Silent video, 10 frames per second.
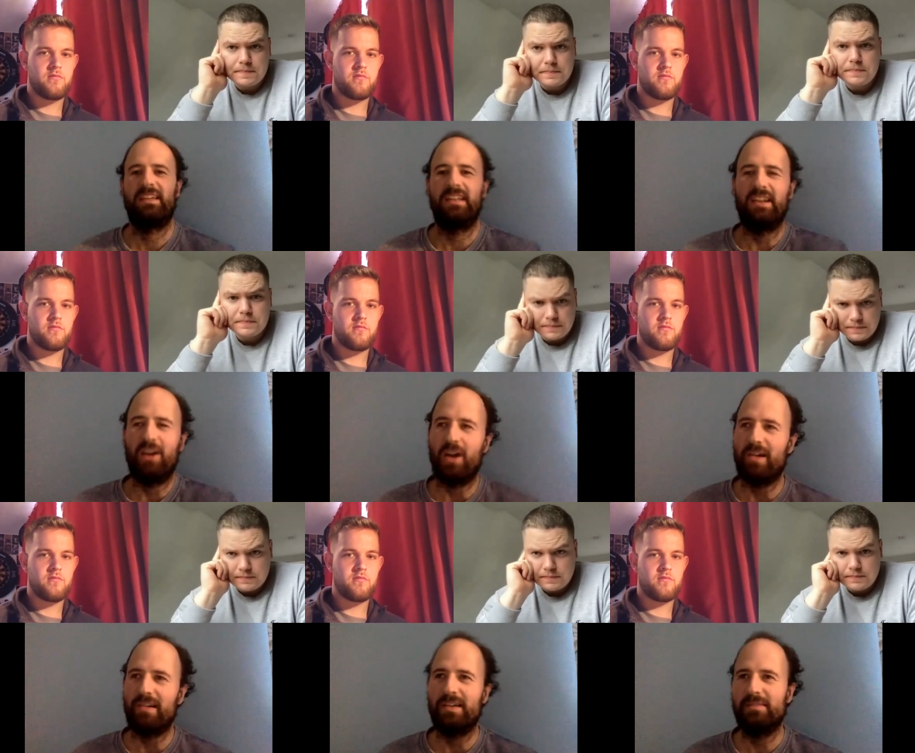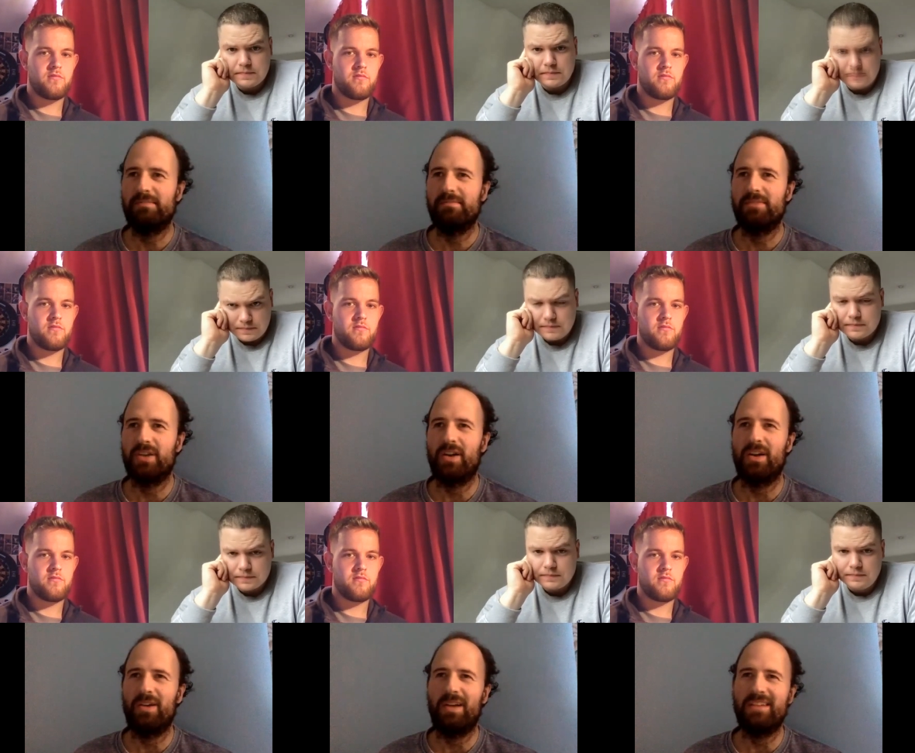Speaker 1: Lara,
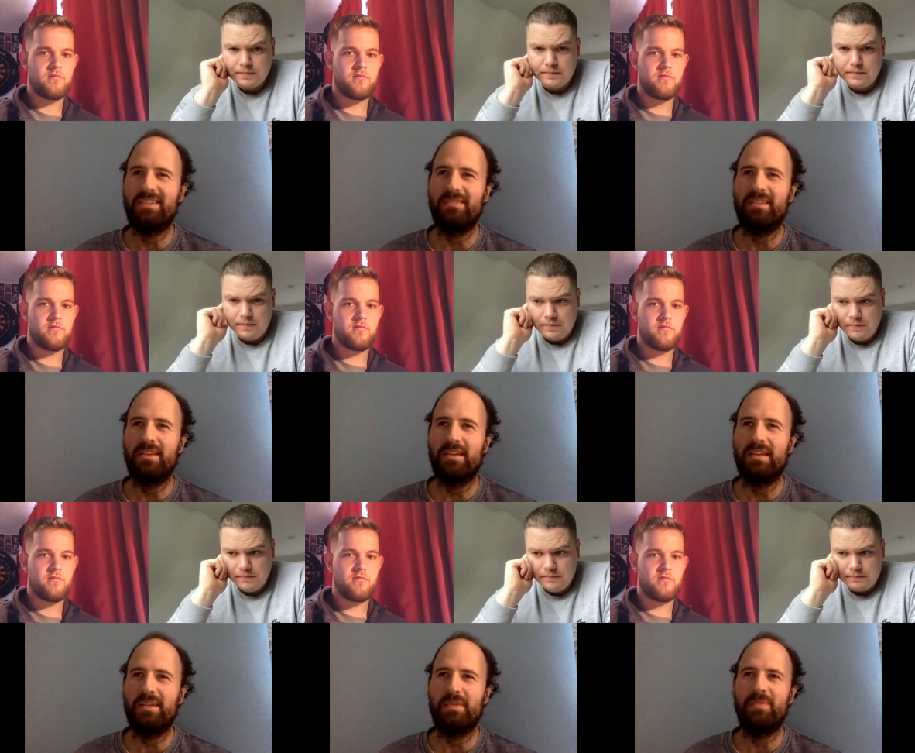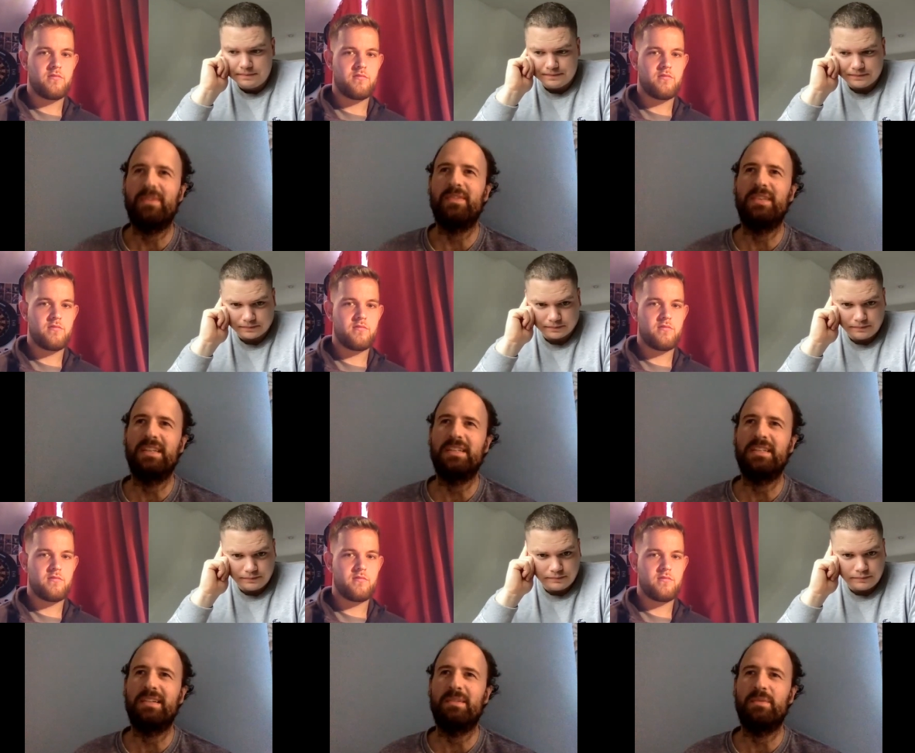Charlo. I just don't know he would, if he
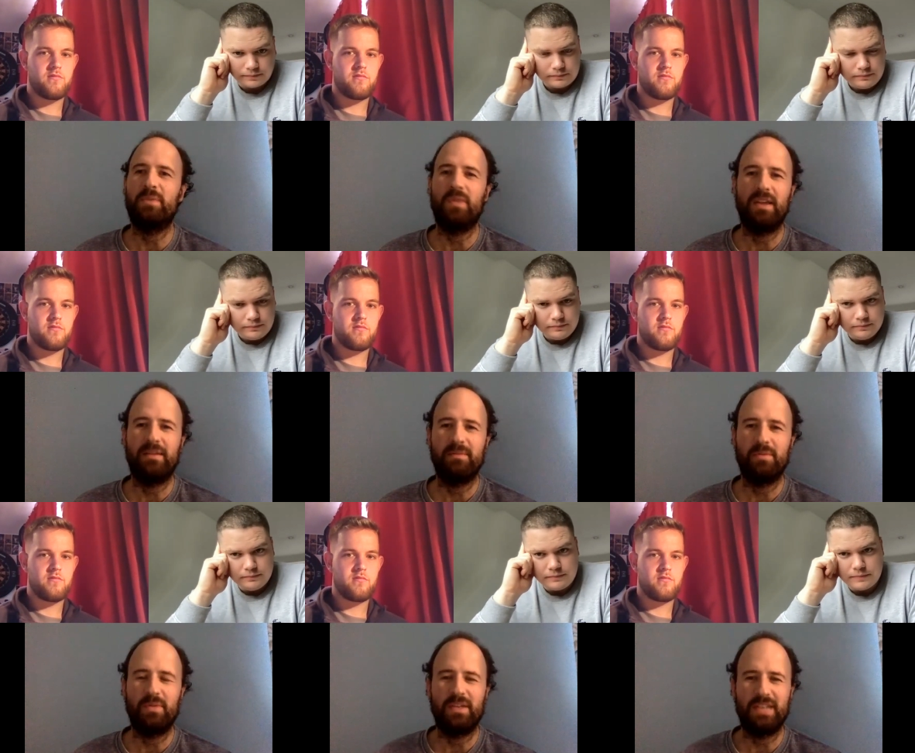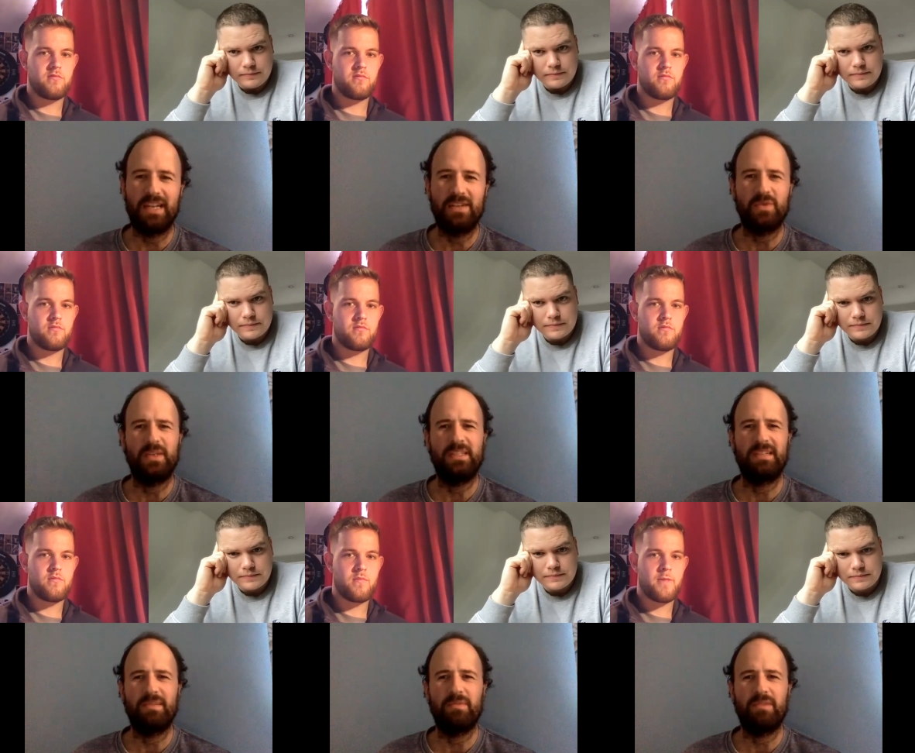necessarily would want that, want that challenge, or
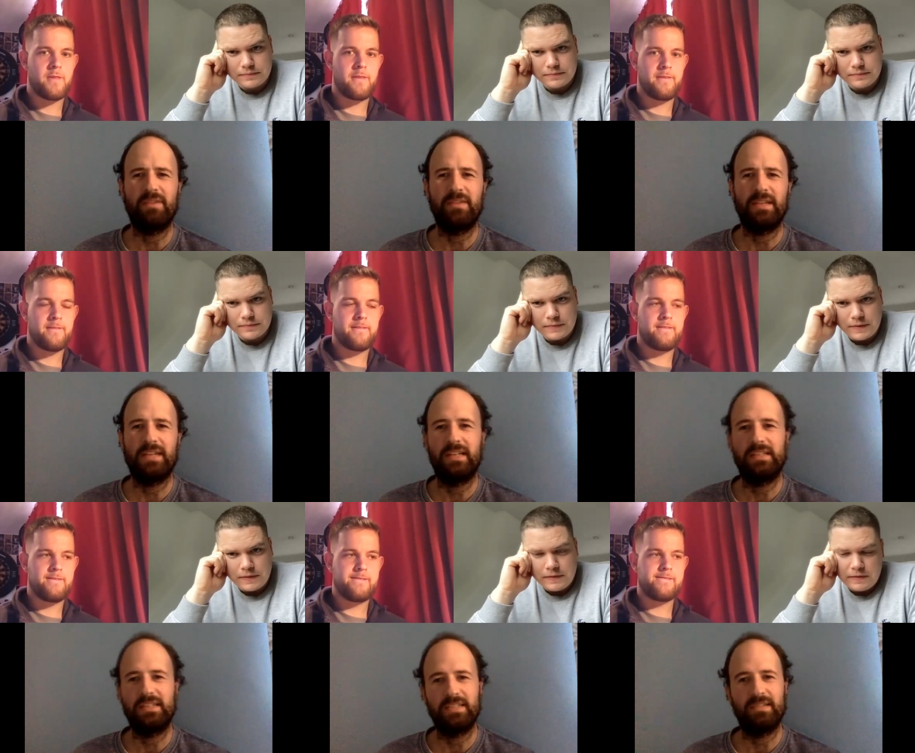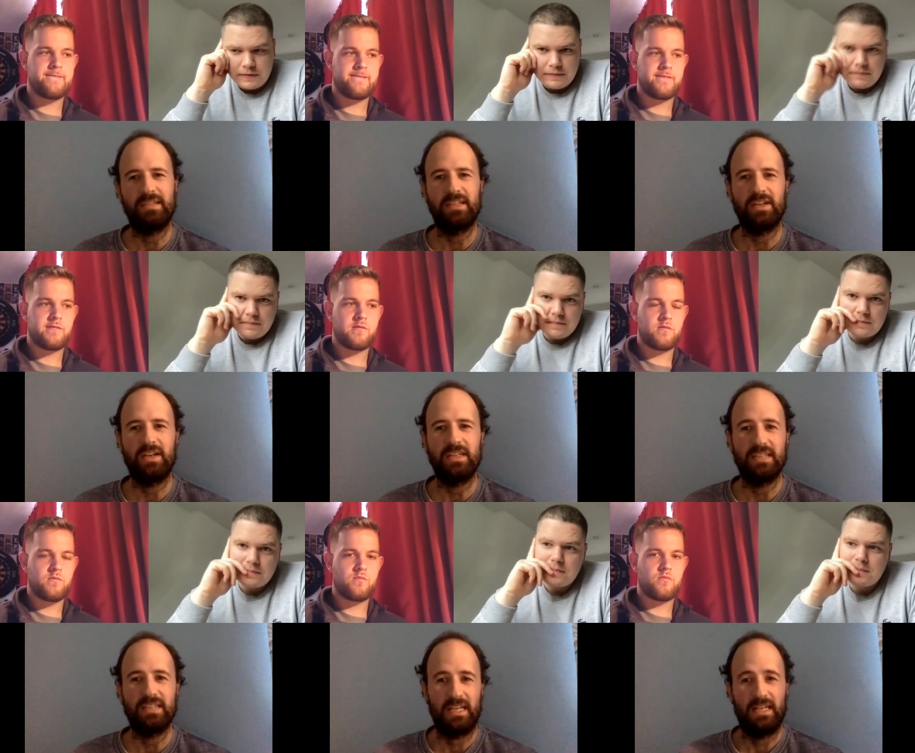necessarily would thrive in that challenge, considering the guys.
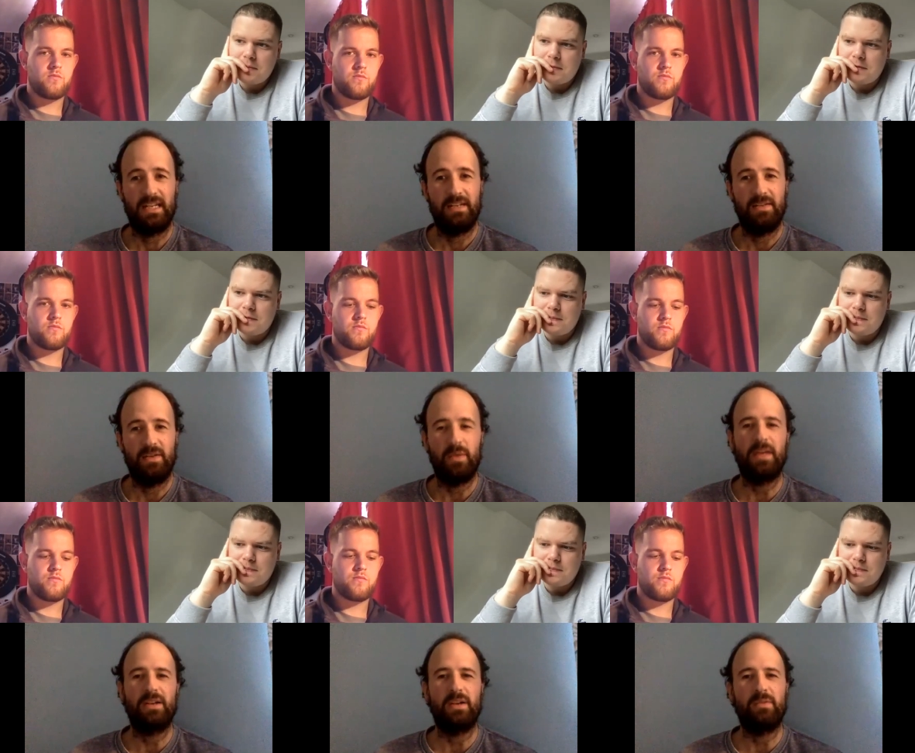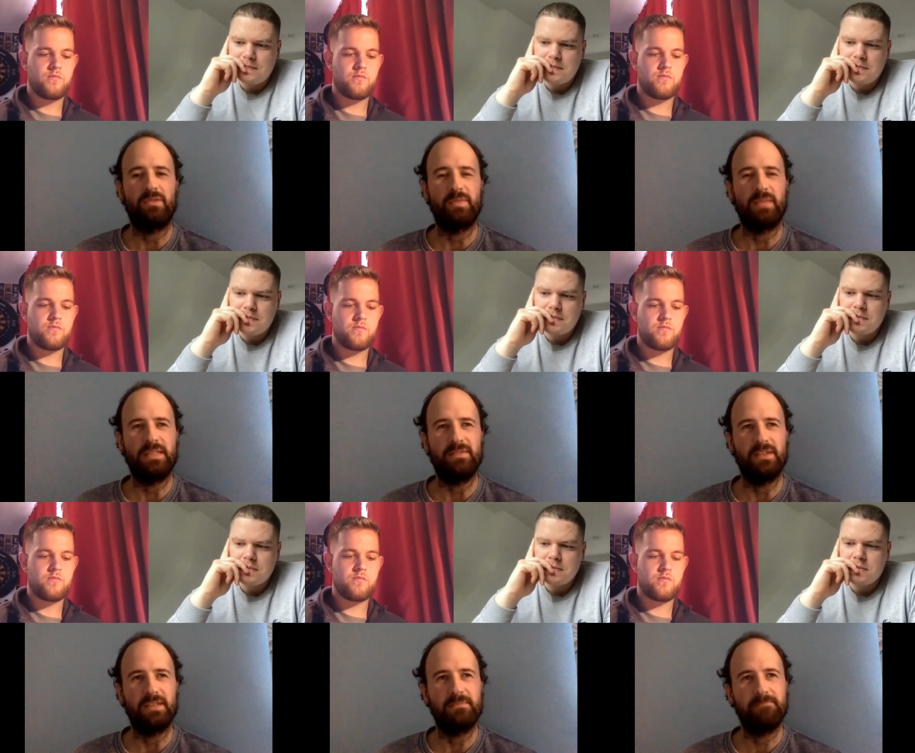Not without going through Spence
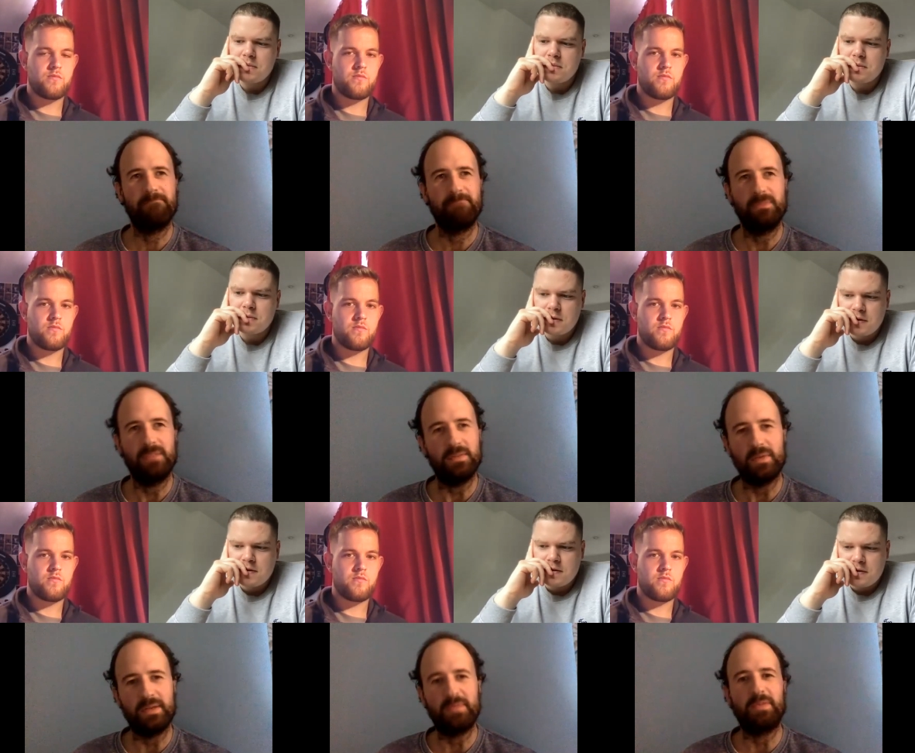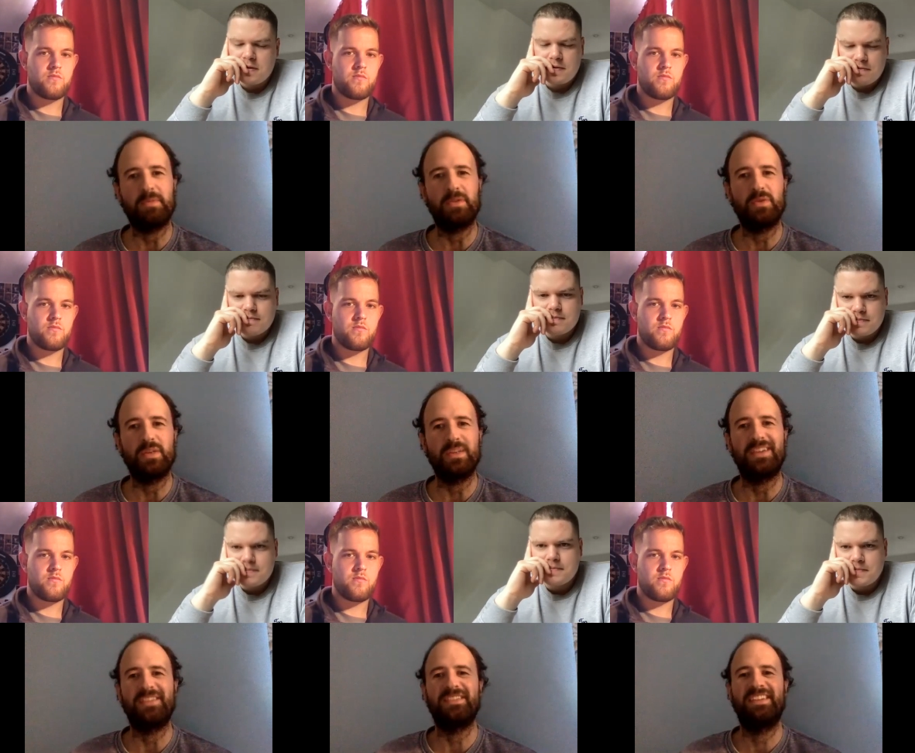first, is probably I suppose my shortest answer.